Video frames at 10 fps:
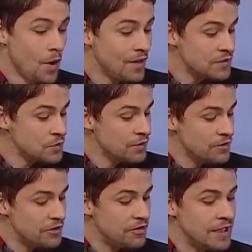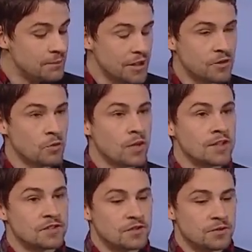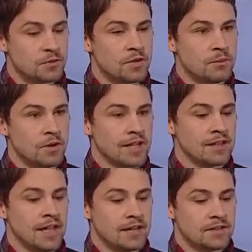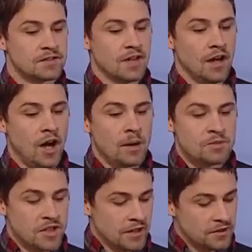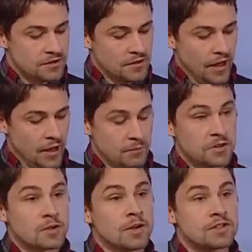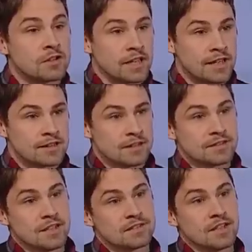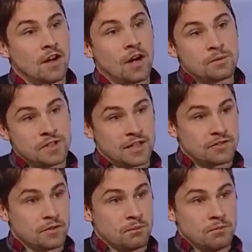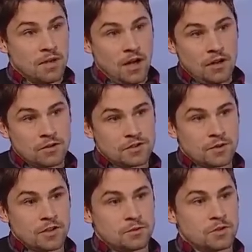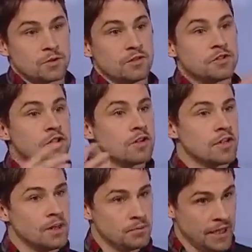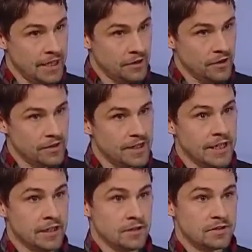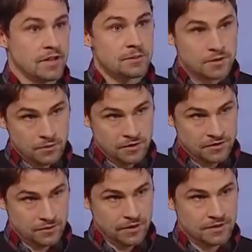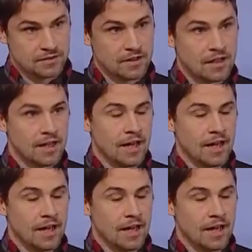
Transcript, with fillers: Well, that's sort of a theme that runs through the book, and that is objects, um, the stories are linked in the sense that objects from other stories will sort of turn up later in subsequent stories. Mm -hmm.